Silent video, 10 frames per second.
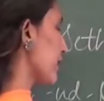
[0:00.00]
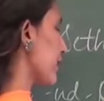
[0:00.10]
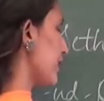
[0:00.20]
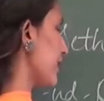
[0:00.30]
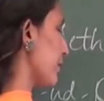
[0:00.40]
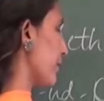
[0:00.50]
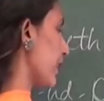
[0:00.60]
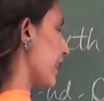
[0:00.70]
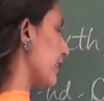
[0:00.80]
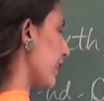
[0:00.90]
killed him,
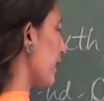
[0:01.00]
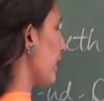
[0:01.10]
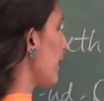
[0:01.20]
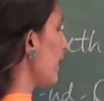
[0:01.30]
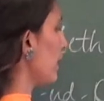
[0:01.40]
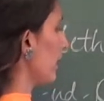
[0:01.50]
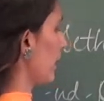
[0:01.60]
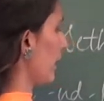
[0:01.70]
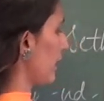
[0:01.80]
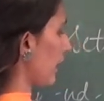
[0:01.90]
and then he
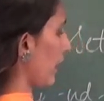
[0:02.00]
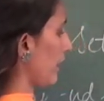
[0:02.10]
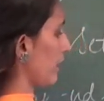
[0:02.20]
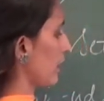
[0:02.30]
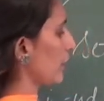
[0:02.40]
died.